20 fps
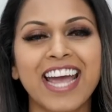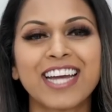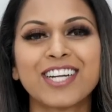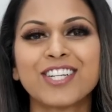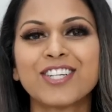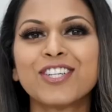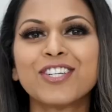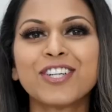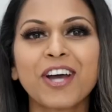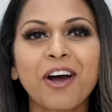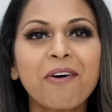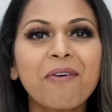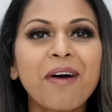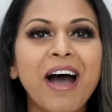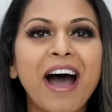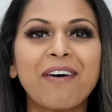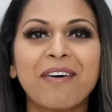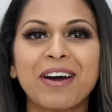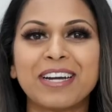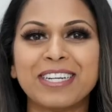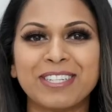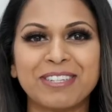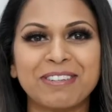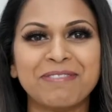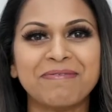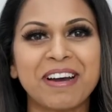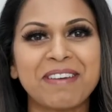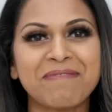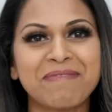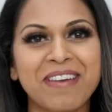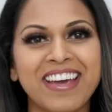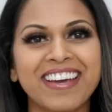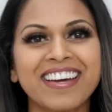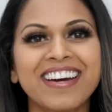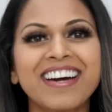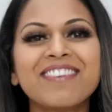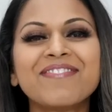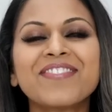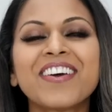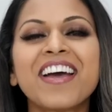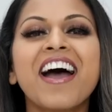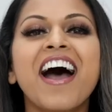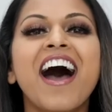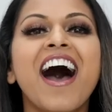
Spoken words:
and show how I do my makeup.